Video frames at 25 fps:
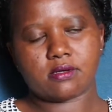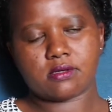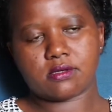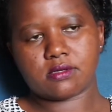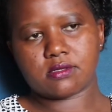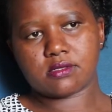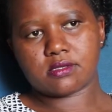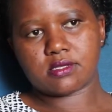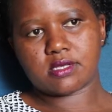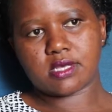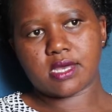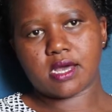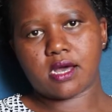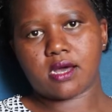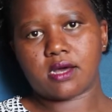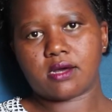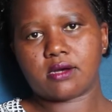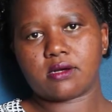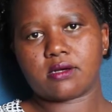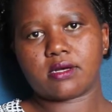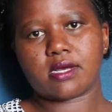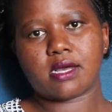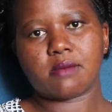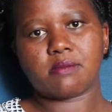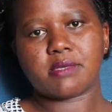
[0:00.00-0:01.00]

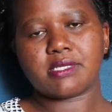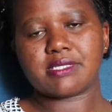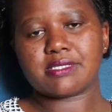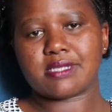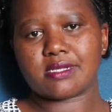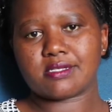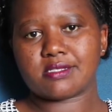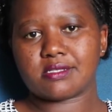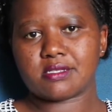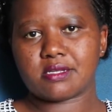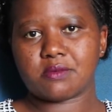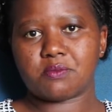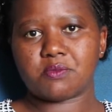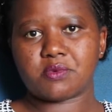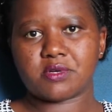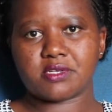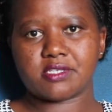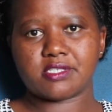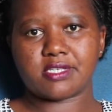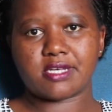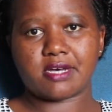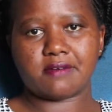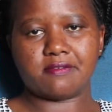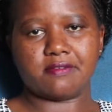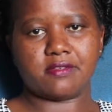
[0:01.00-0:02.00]
gametes that they
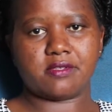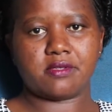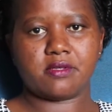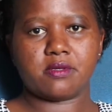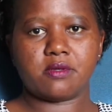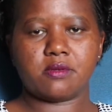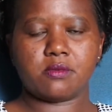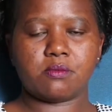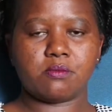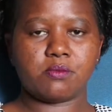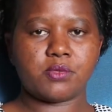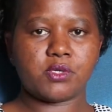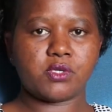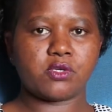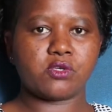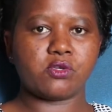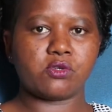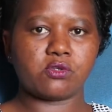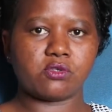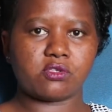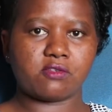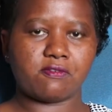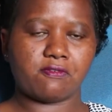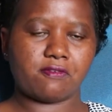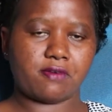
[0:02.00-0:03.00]
preserved being
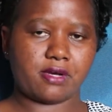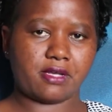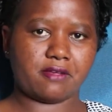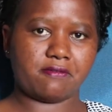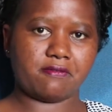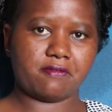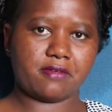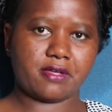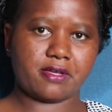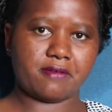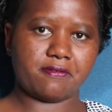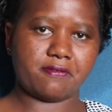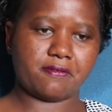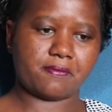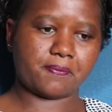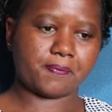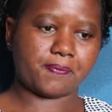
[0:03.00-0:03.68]
used for IVF,